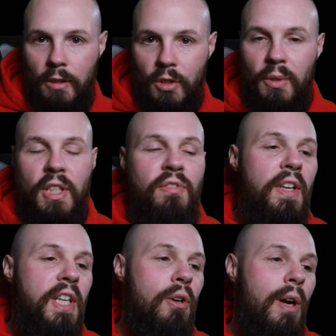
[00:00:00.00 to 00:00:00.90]
So, in this
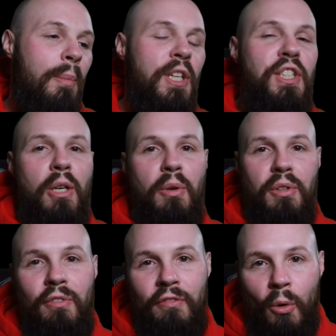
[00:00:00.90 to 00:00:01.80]
video, I'm going to share with
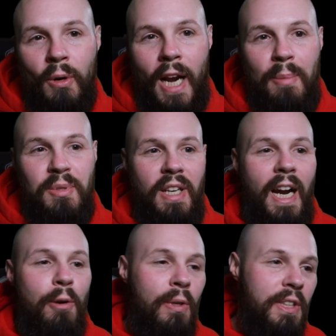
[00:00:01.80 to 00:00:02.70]
you four apps that I
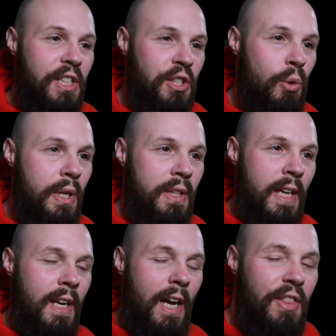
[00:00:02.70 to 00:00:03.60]
really enjoyed
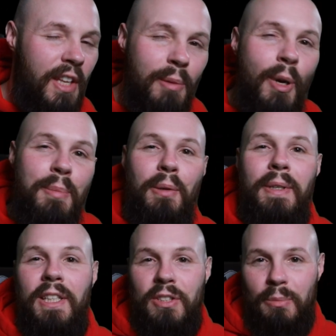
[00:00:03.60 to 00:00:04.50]
that I think you might be able
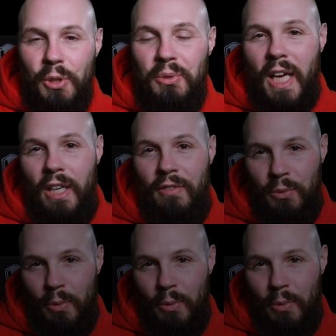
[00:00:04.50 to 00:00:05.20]
to get some use out of as